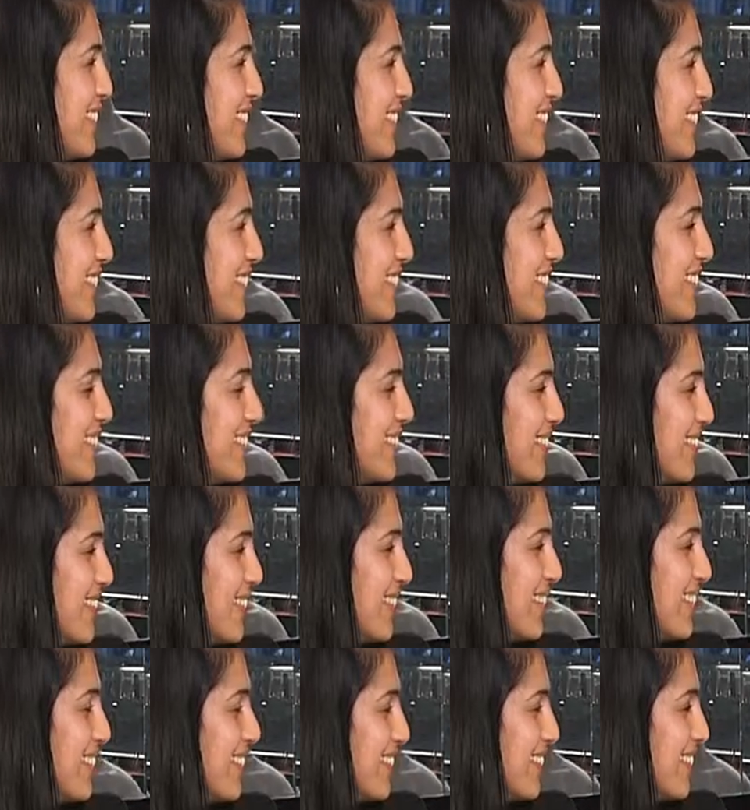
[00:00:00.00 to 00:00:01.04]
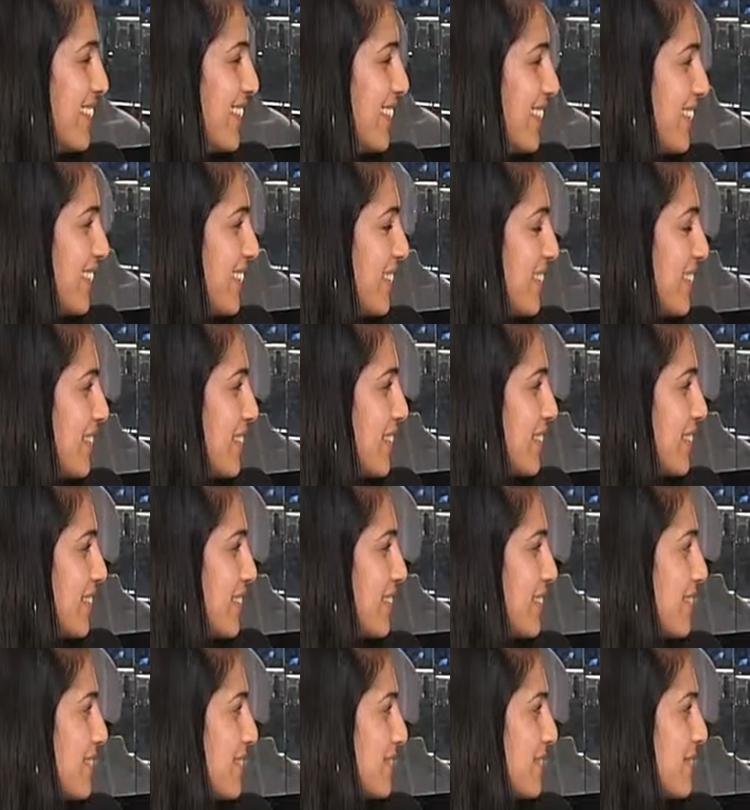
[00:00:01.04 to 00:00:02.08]

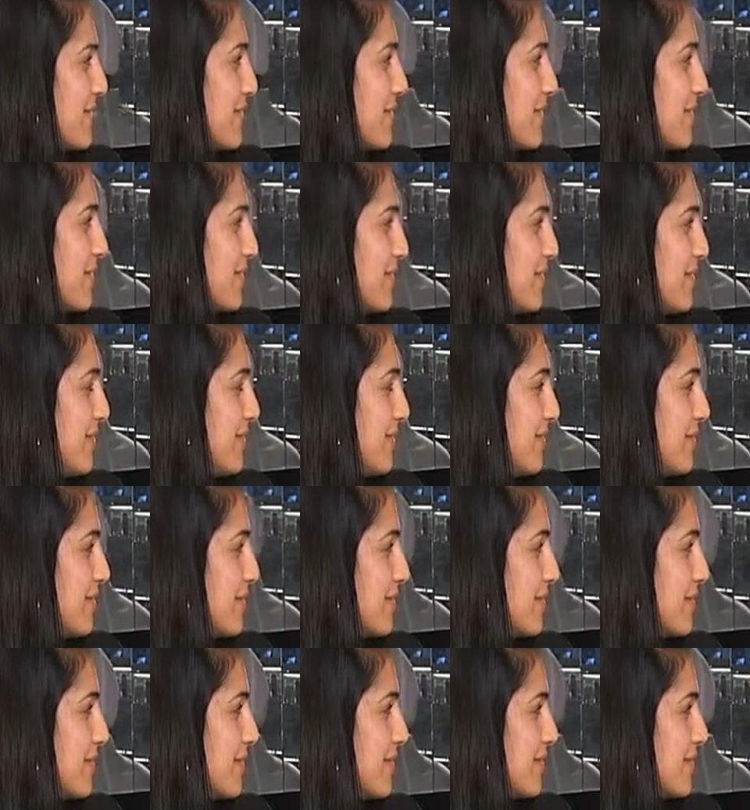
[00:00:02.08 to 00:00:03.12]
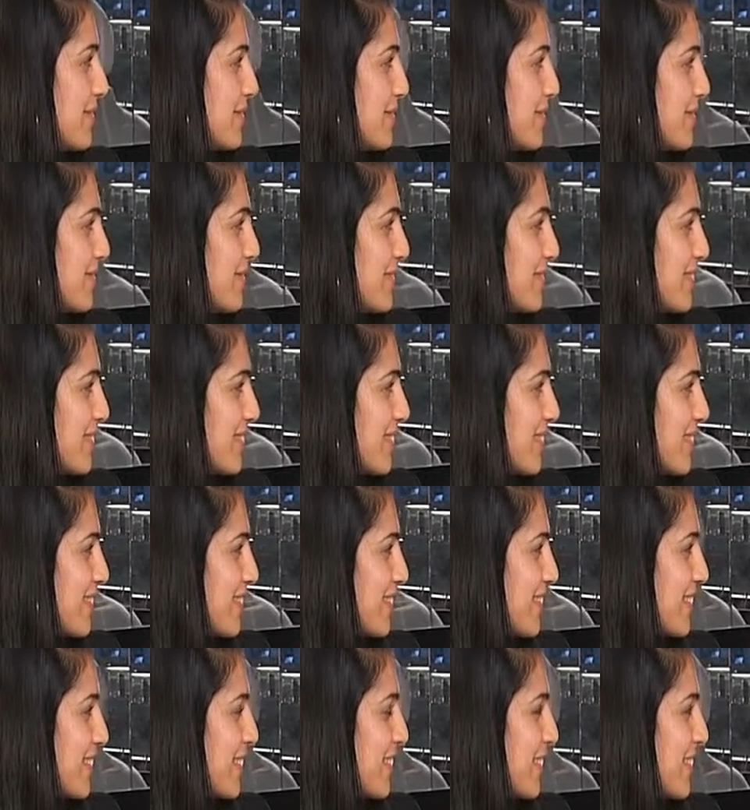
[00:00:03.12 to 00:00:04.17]

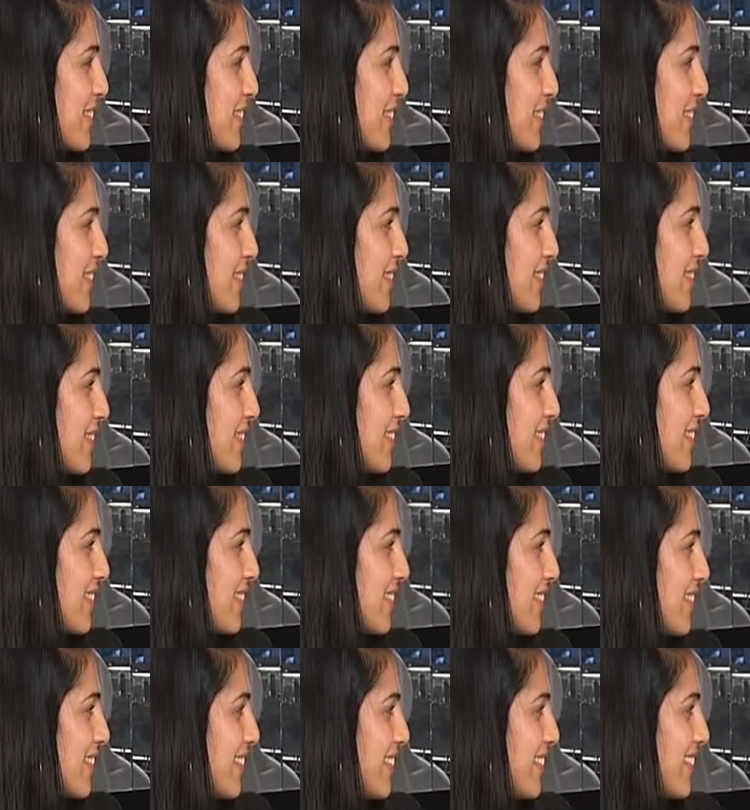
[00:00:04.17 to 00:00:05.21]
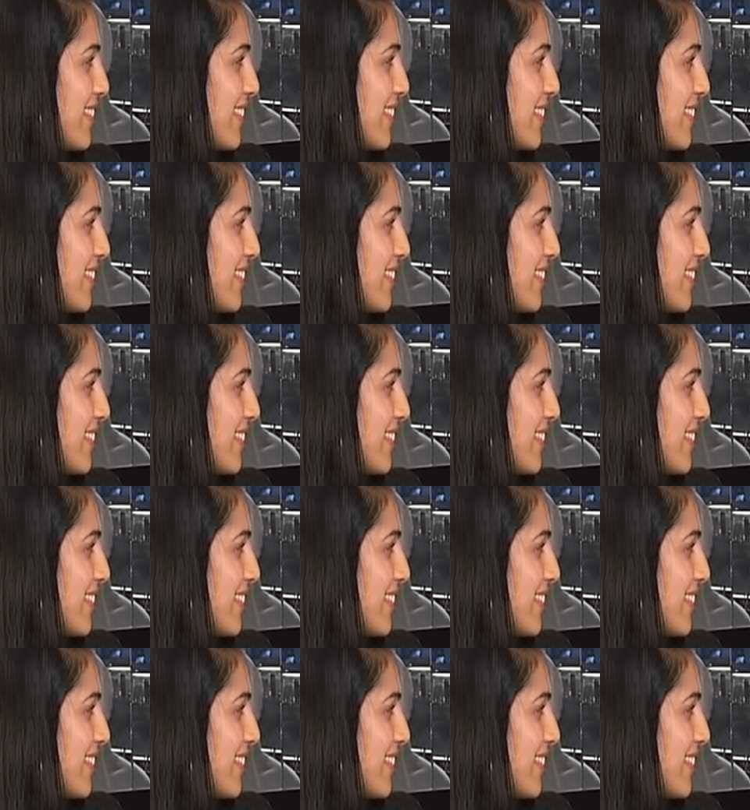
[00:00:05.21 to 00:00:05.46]
[no speech]